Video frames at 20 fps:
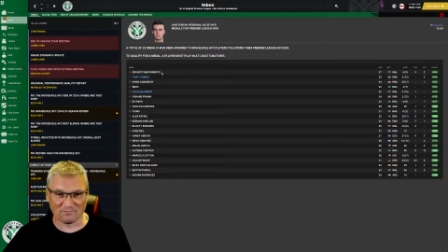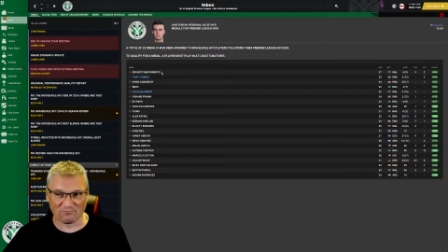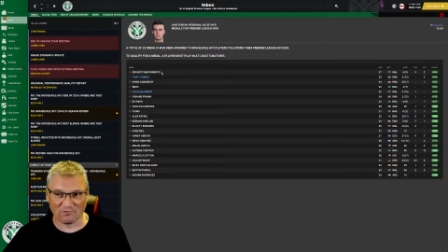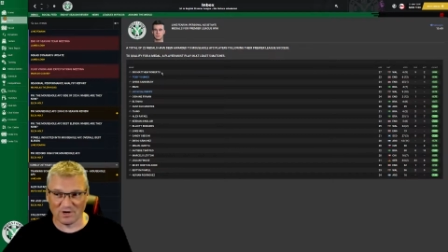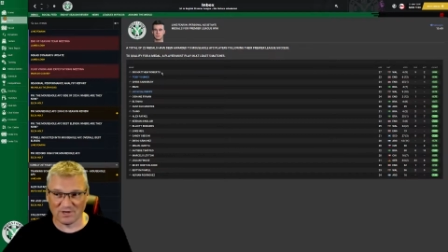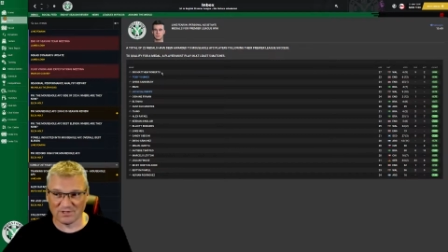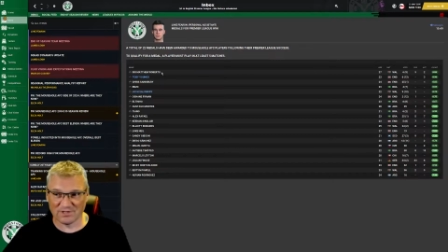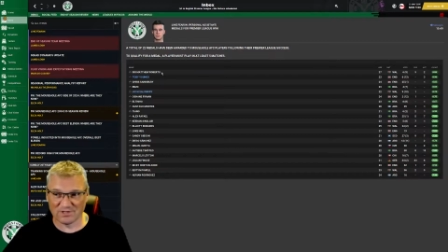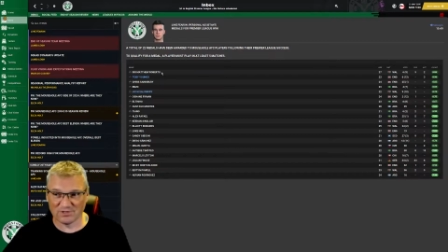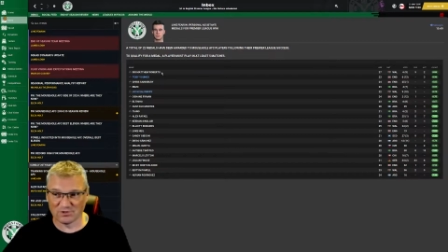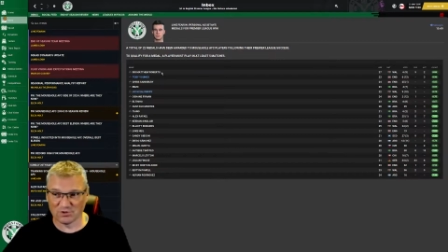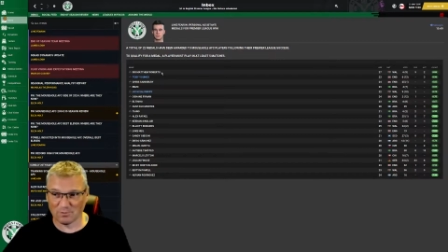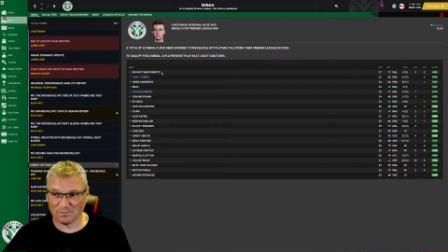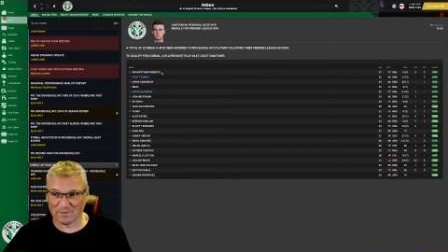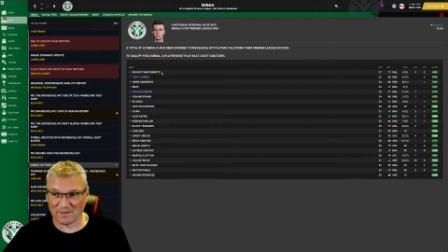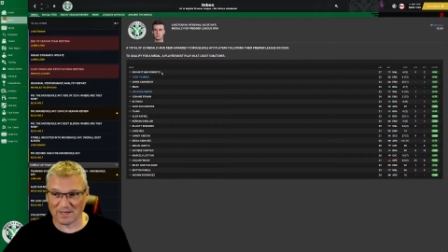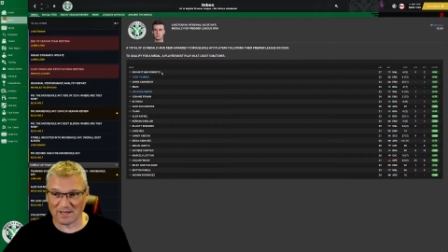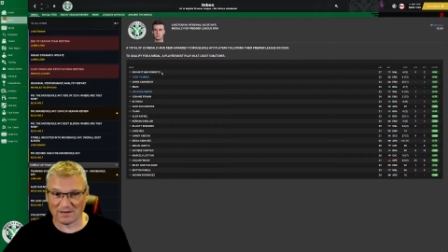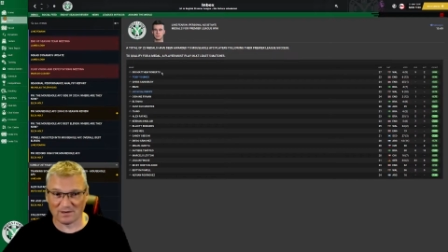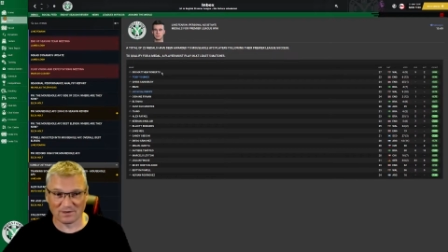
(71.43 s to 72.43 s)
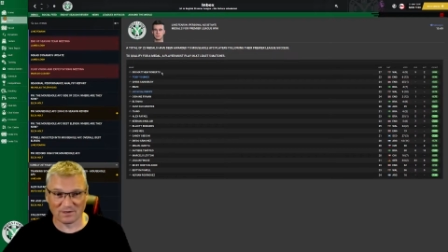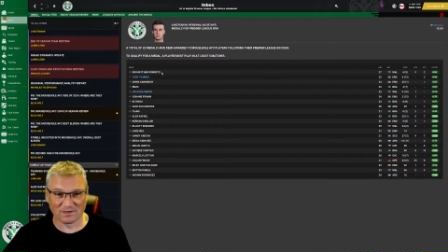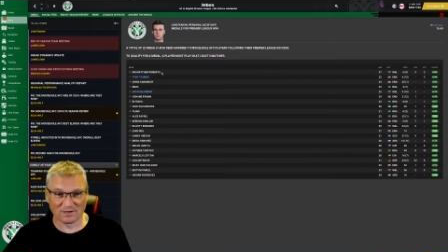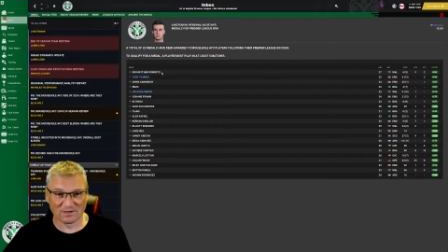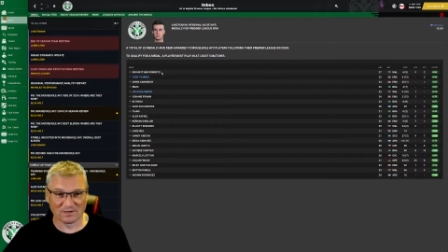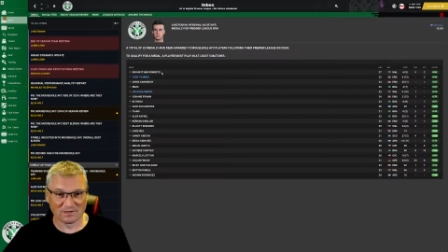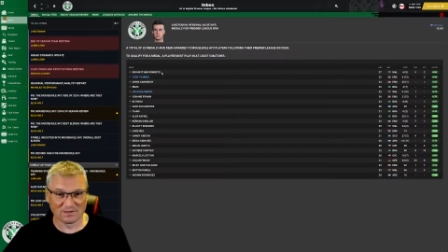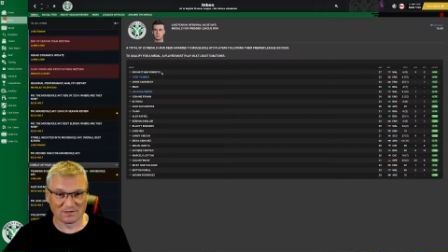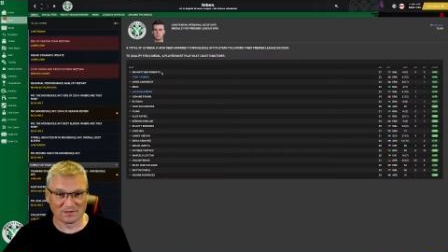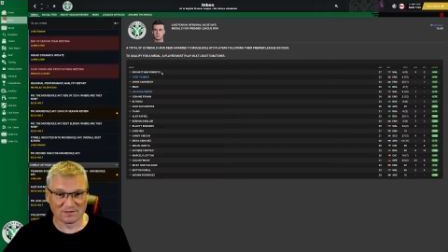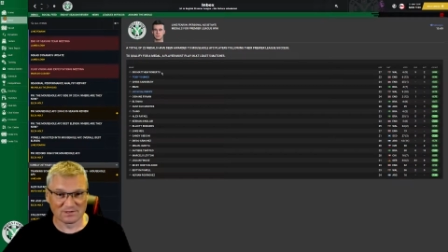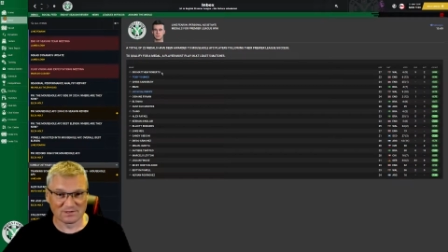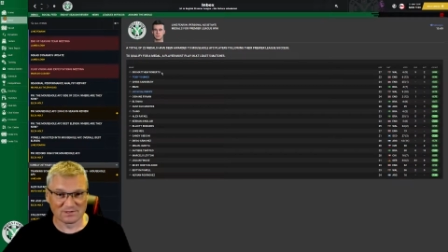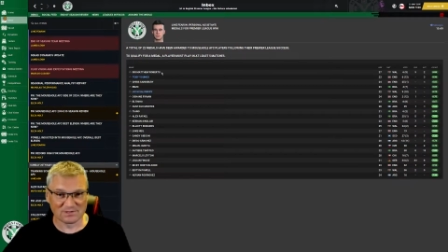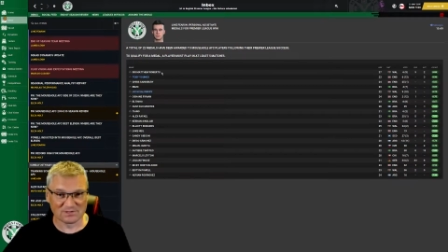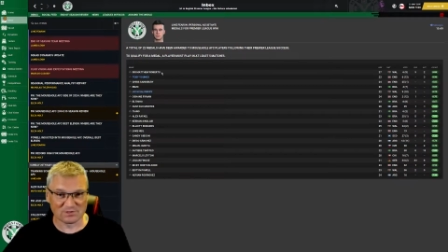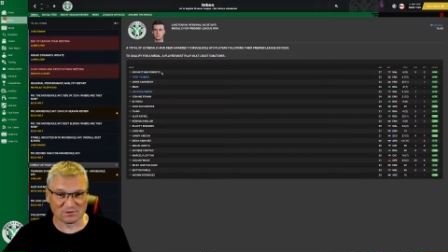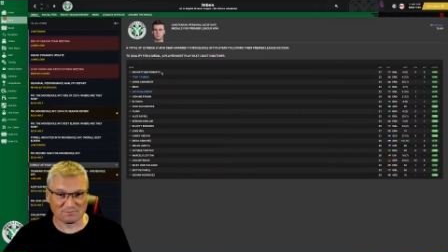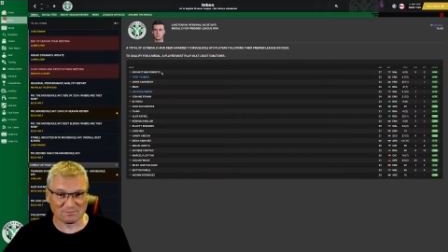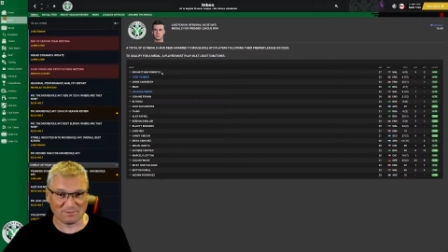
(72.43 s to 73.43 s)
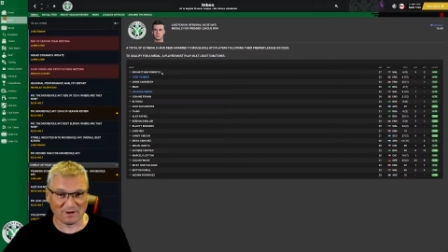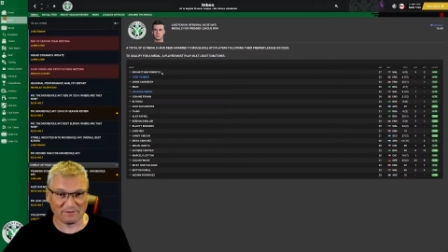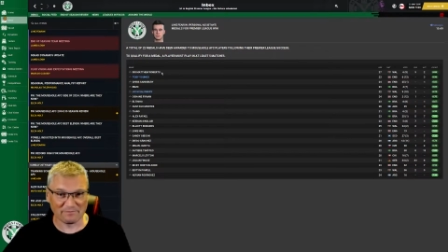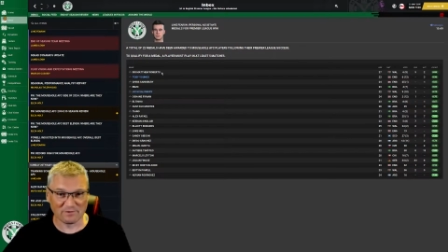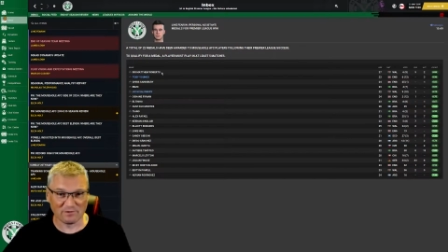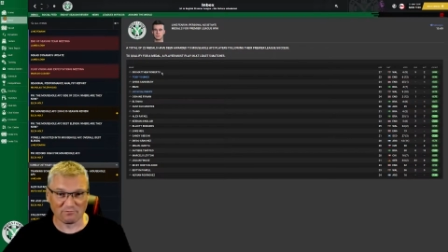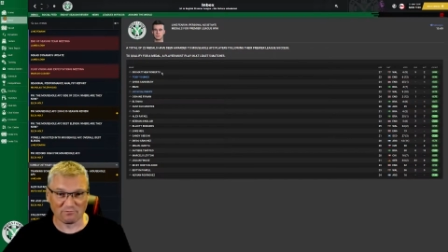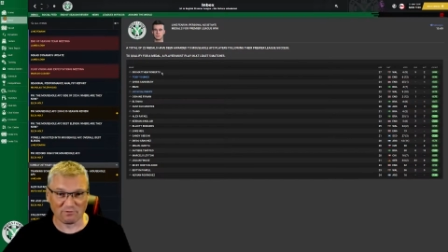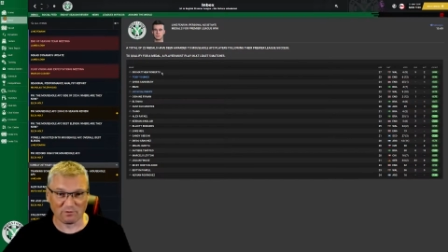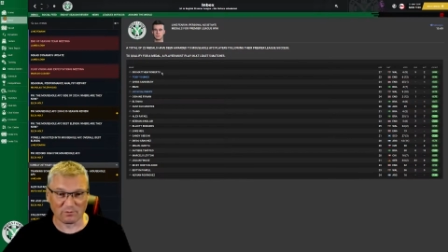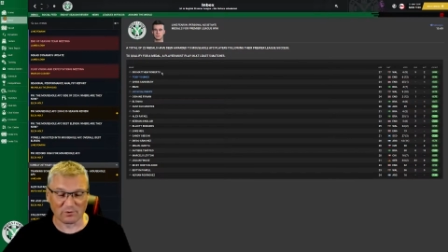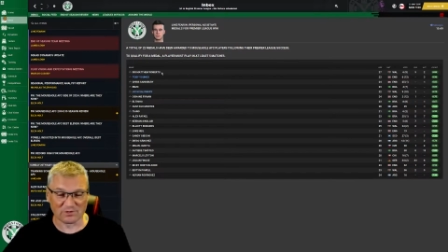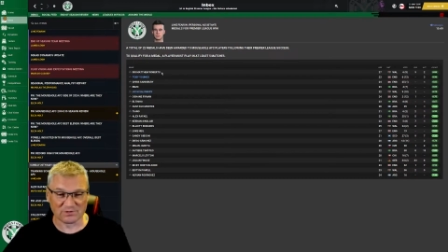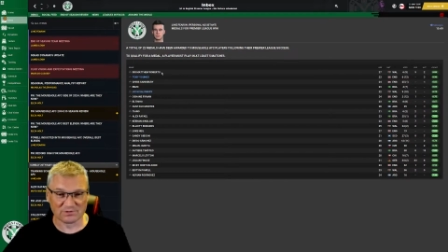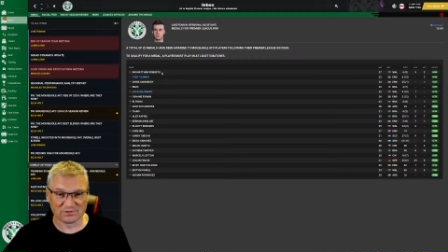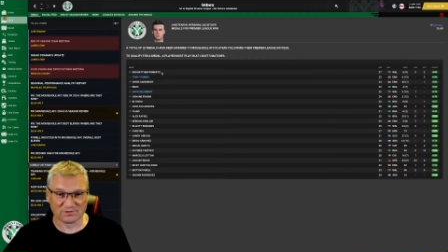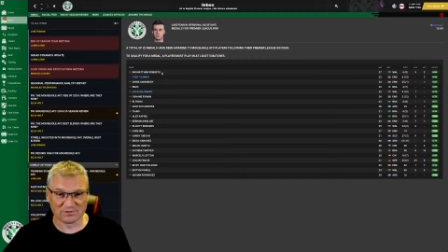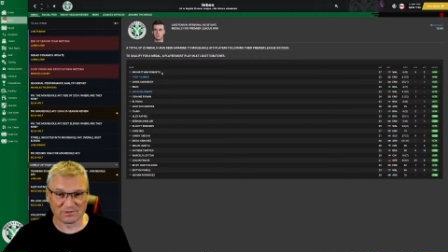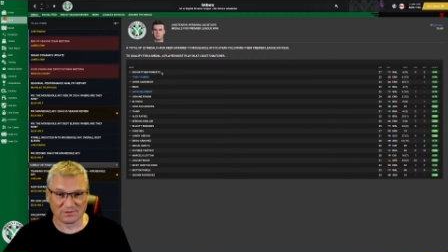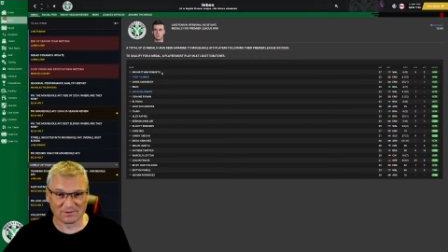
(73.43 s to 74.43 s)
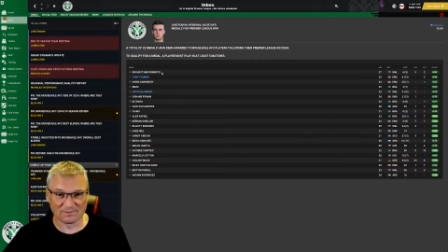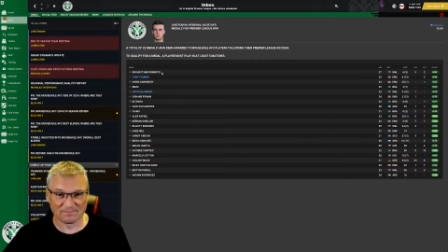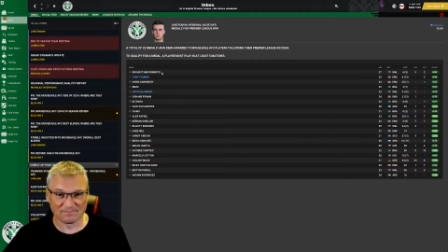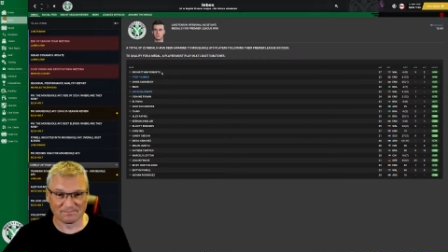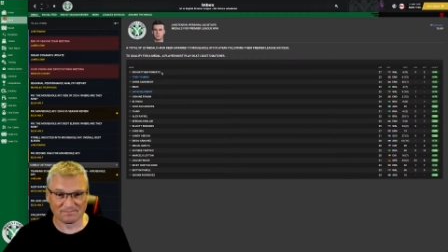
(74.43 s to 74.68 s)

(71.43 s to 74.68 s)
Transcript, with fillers: right at the top there, look, Sir Matthew Roberts.